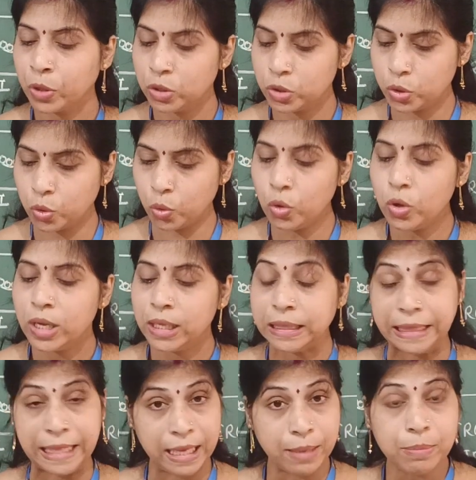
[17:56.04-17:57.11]

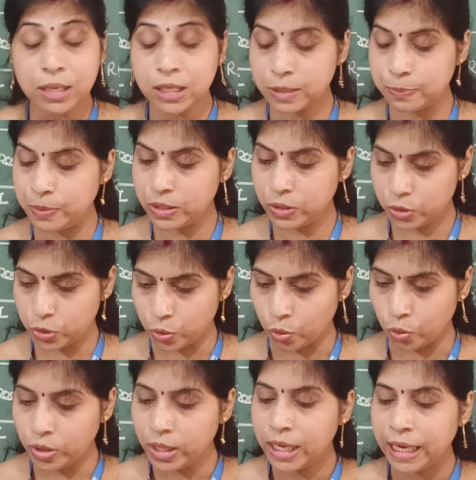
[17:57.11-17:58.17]
So, they must be
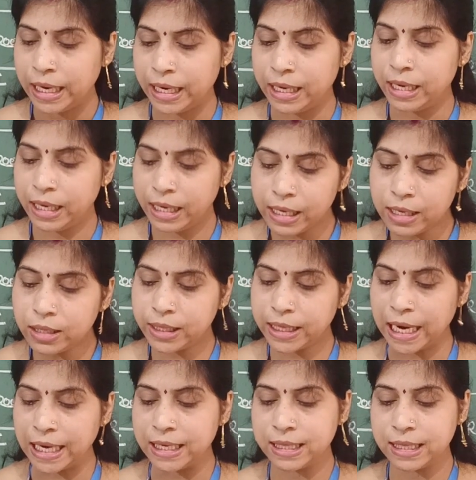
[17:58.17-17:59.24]
stored in
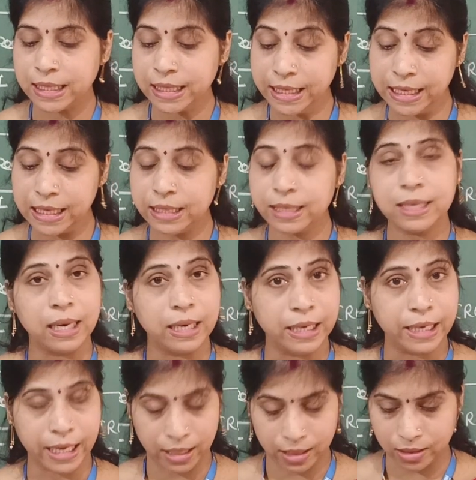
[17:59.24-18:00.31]
airtight sealed
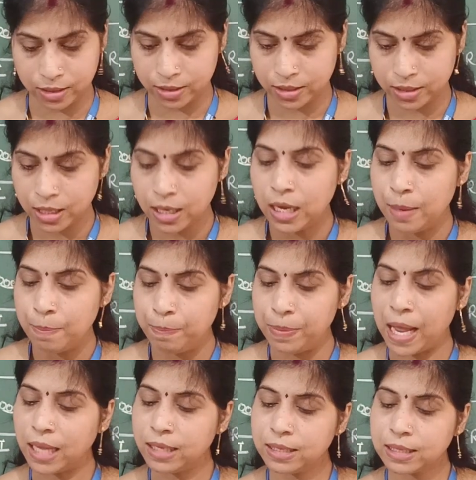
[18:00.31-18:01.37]
containers.
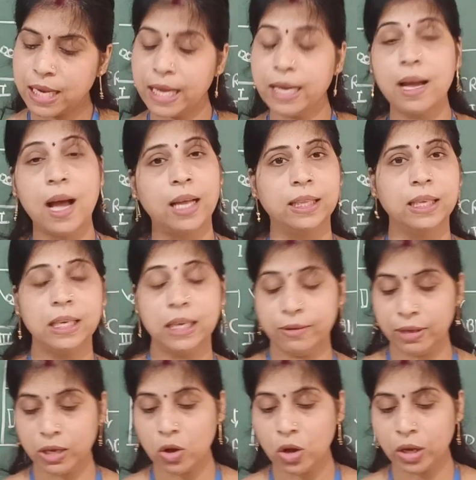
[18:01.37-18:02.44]
Plants like other living